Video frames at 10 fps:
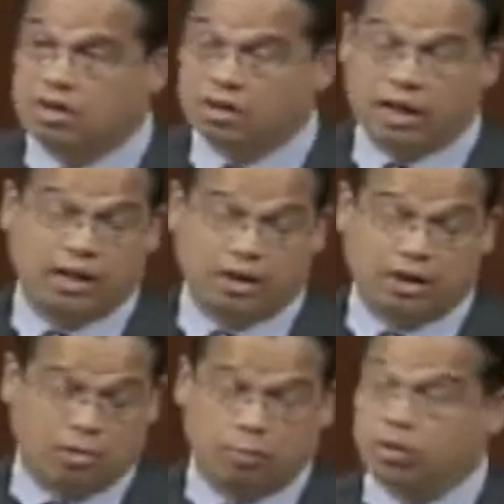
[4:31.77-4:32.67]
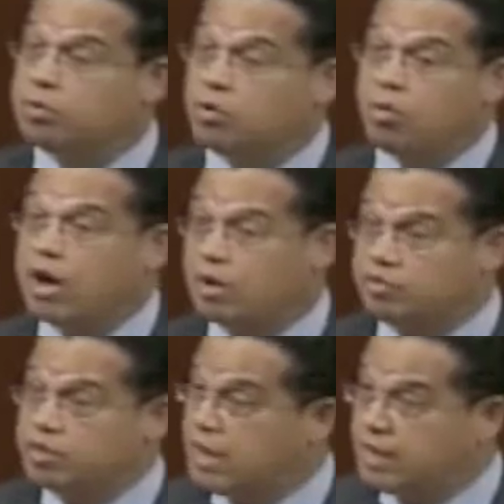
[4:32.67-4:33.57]
like Bill McGuire
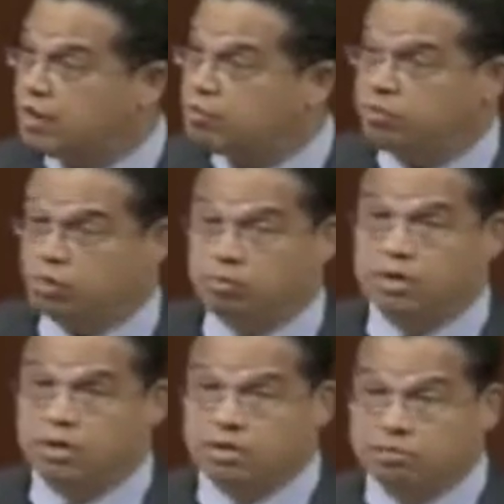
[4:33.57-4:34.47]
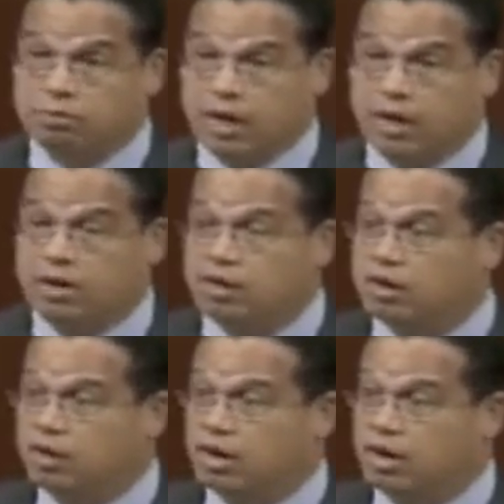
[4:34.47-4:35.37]
of United Health Group made,
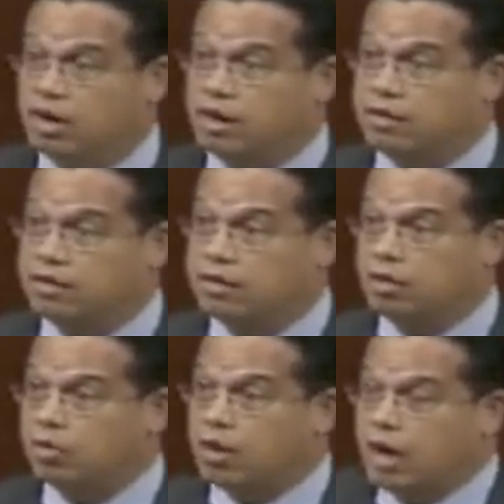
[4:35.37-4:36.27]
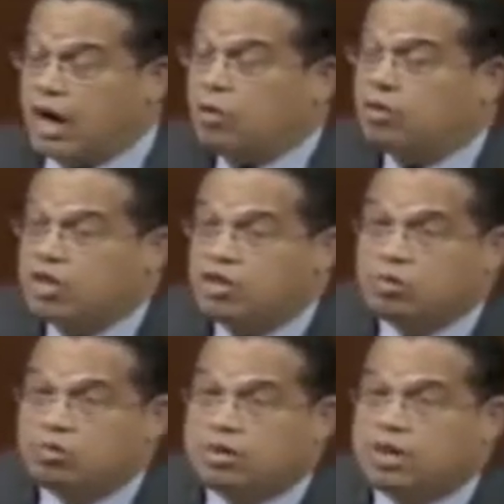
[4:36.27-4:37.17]
how can
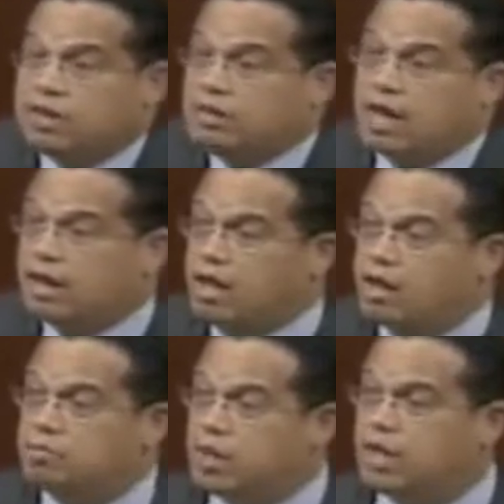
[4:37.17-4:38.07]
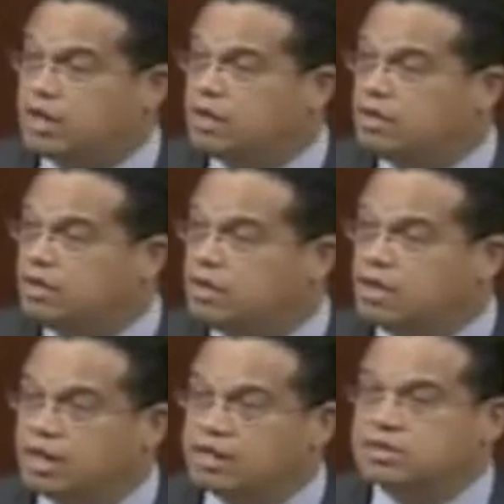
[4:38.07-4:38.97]
you get that kind of money
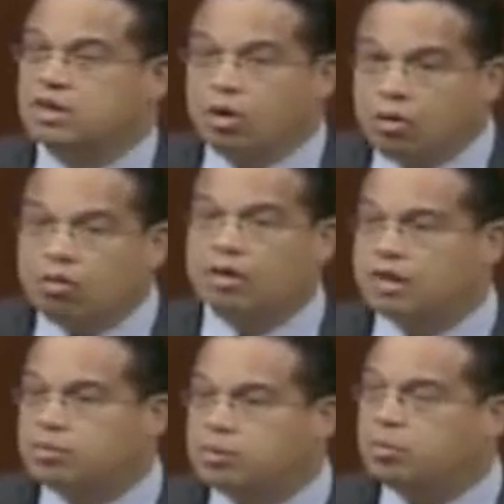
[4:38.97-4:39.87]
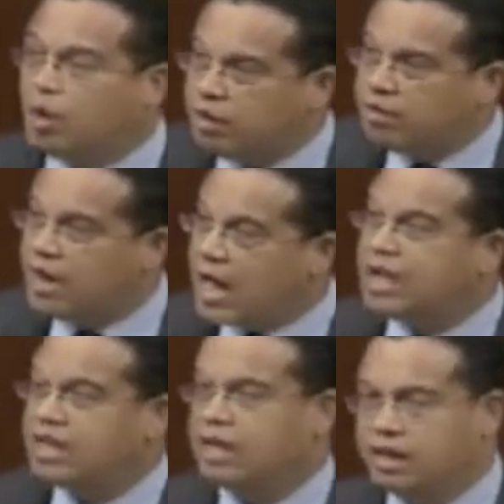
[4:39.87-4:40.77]
unless a whole lot of people are
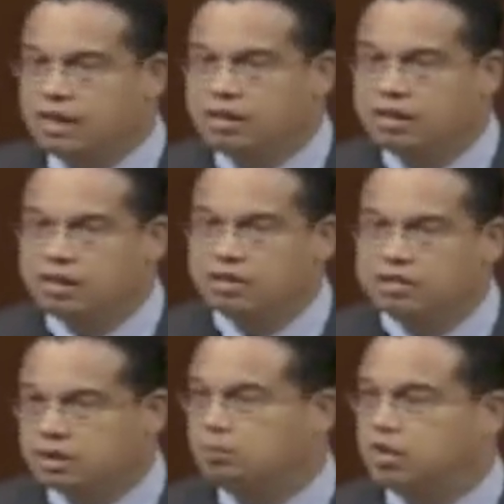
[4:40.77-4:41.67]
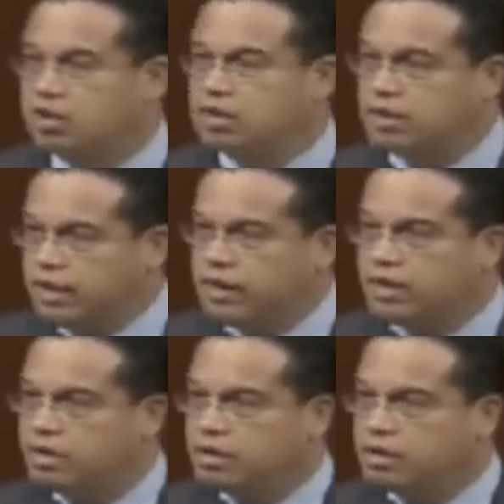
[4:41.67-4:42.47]
not getting something that the